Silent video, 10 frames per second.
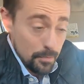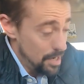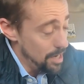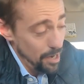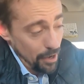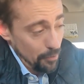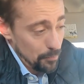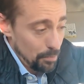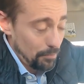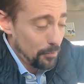I
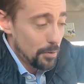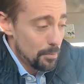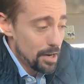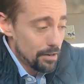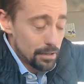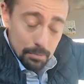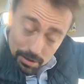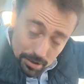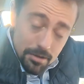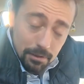would prefer marriage, but a
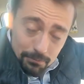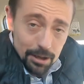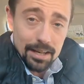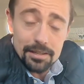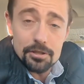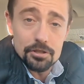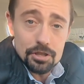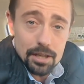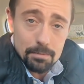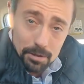loving
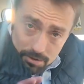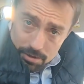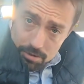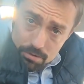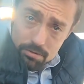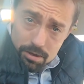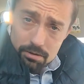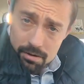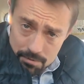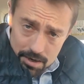relationship. You know, you do
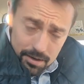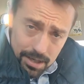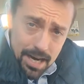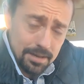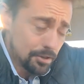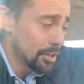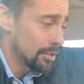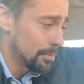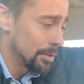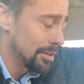you. I'm not going to cast
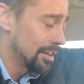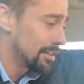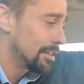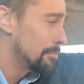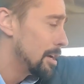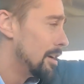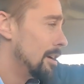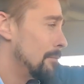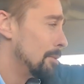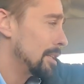judgment or nothing.
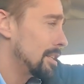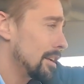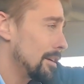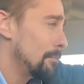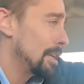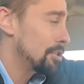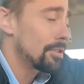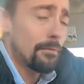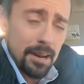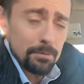But uh, make sure
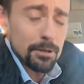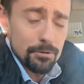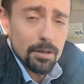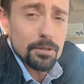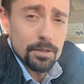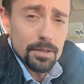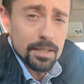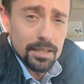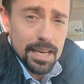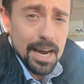the family structure is
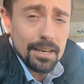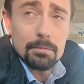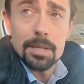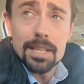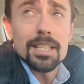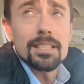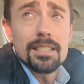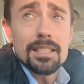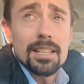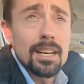intact
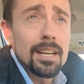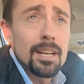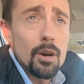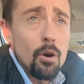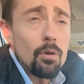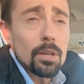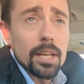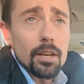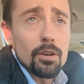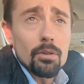because holy
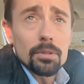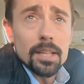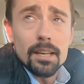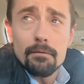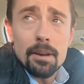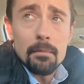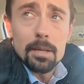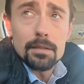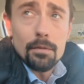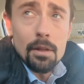cannoli,
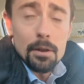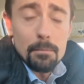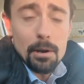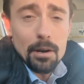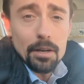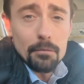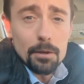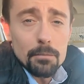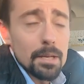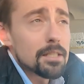families falling apart can
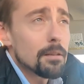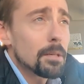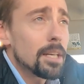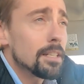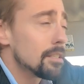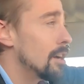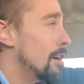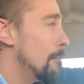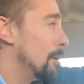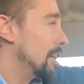really mess up kids.
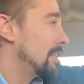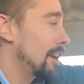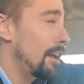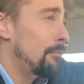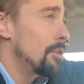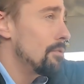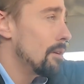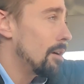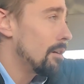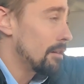But uh, if you
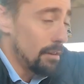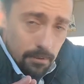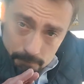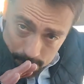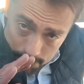are